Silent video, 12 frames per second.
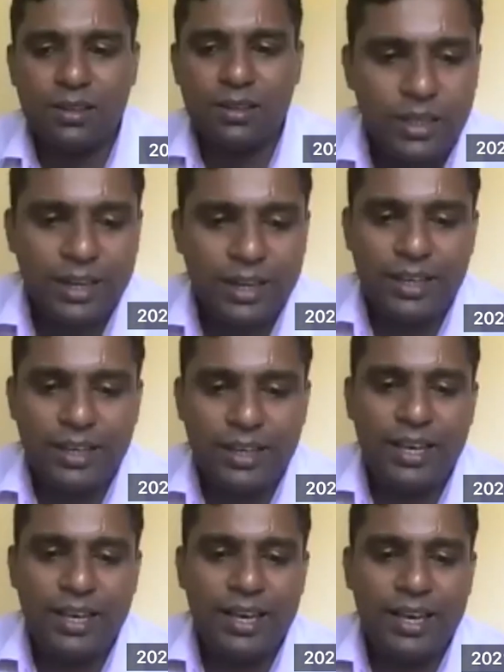yeah here
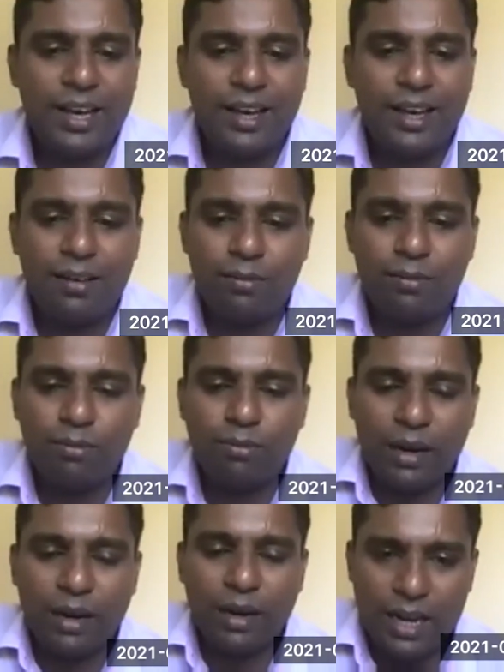what are the
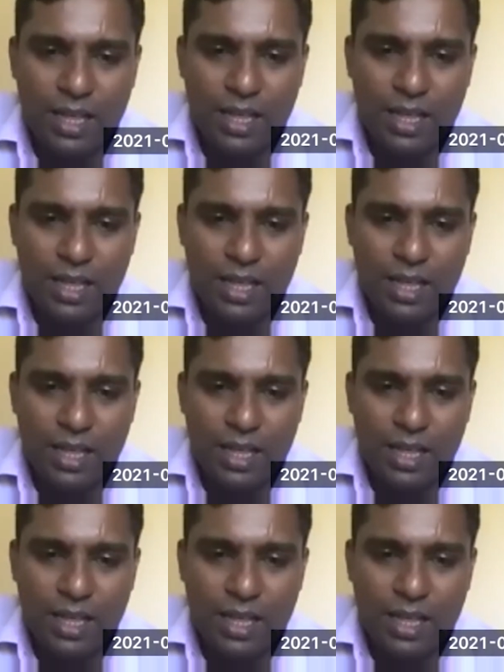problem you identified
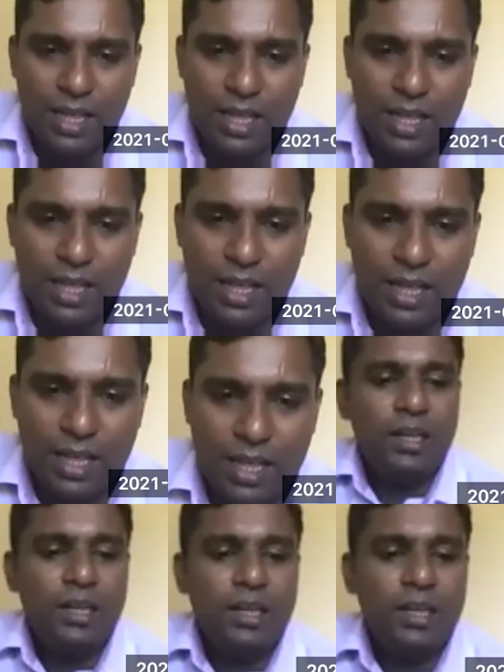here is a
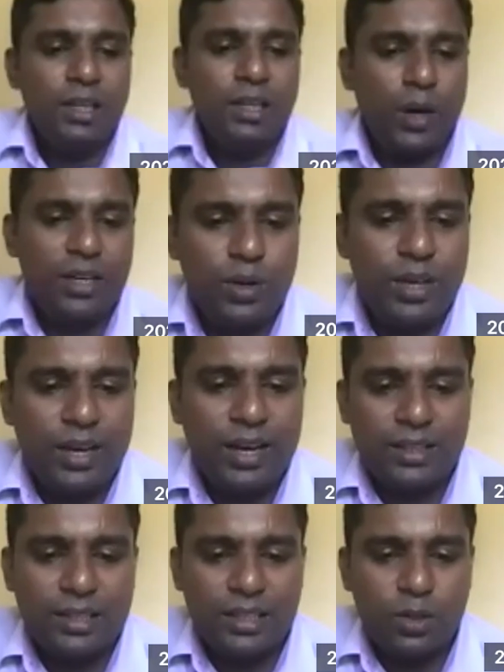22
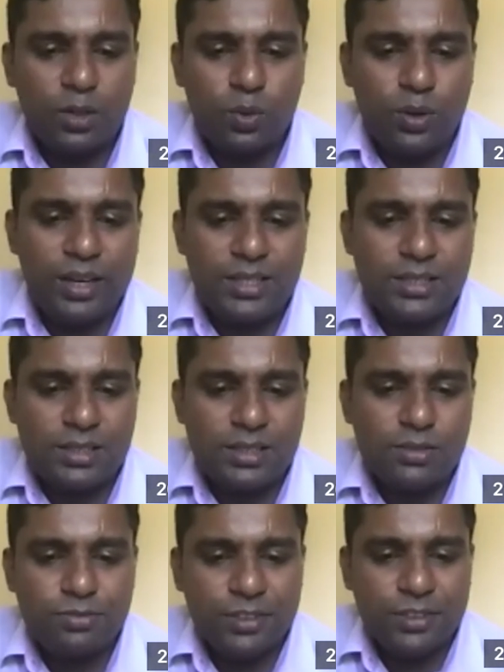year 32
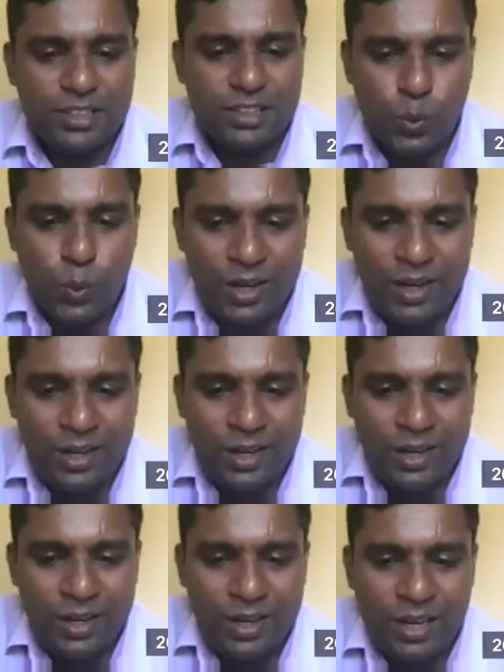years first
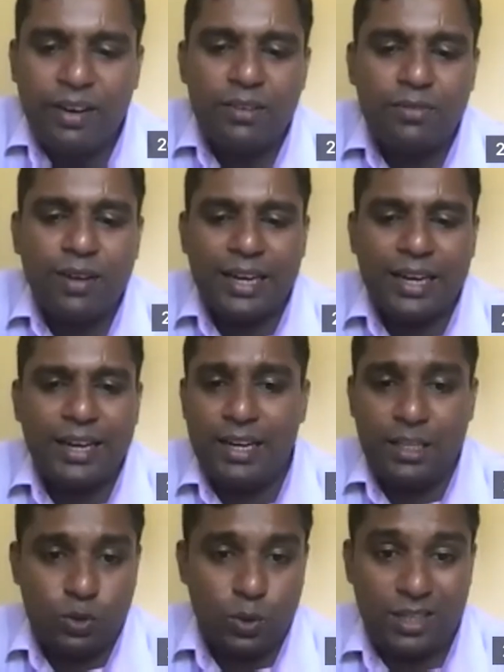twin delivered
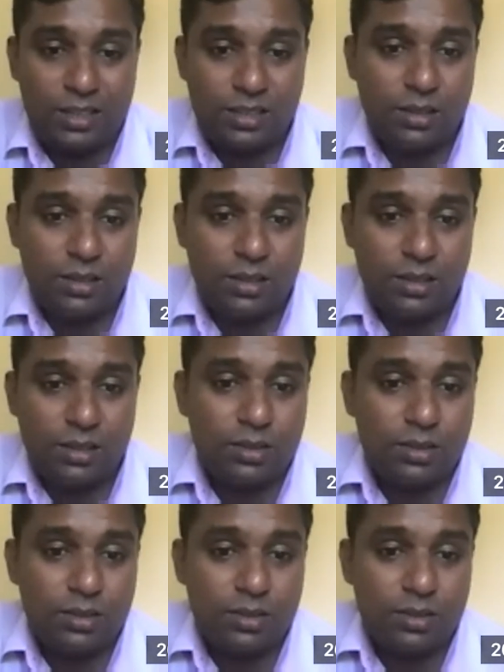vaginally so it is a
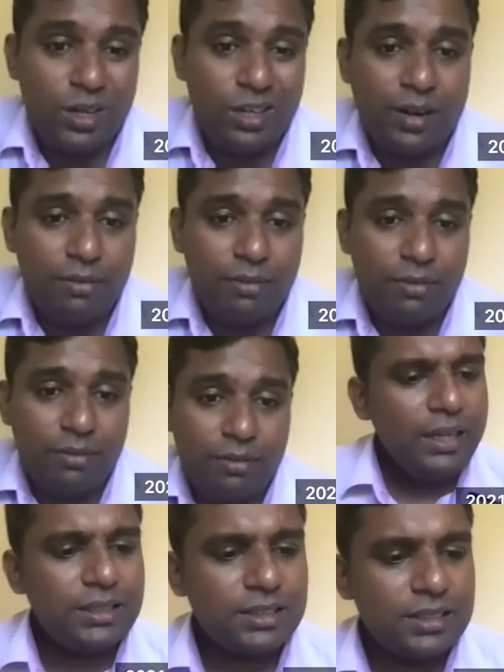twin delivery
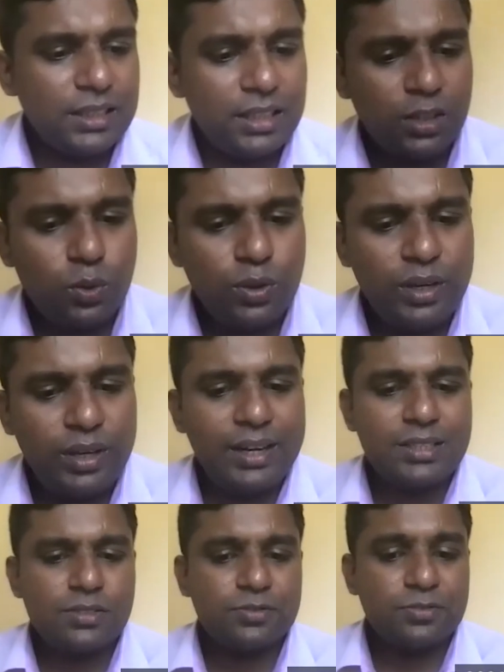it's 32
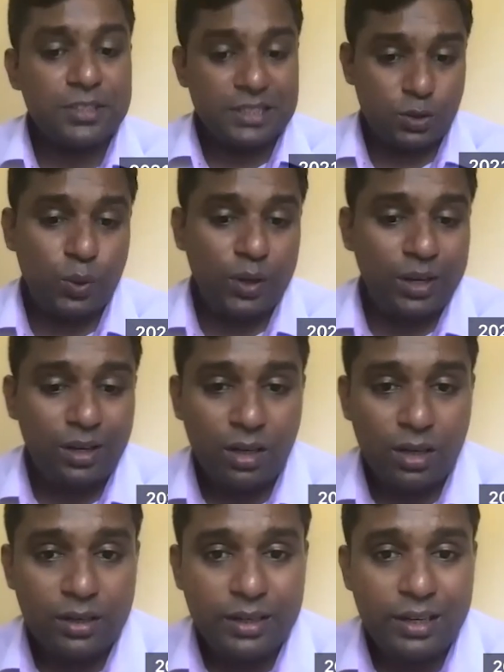years first twin
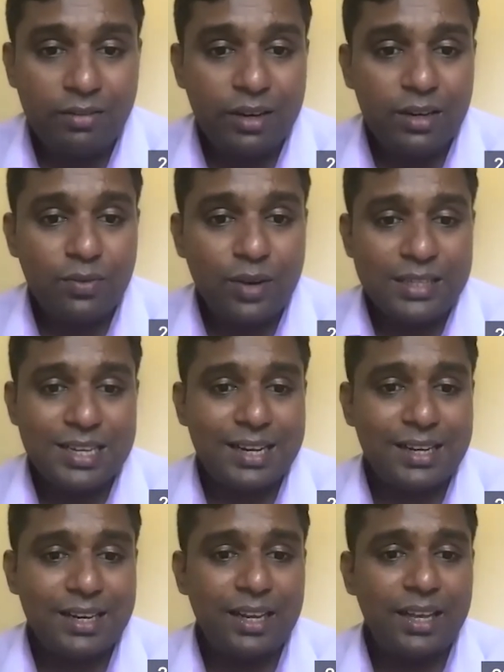delivered
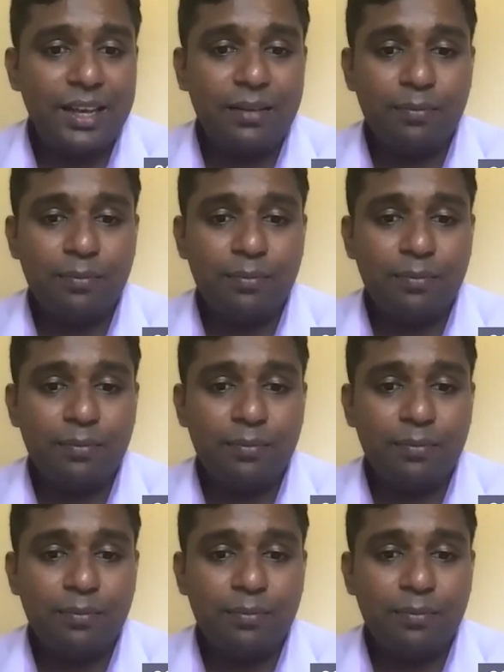vaginally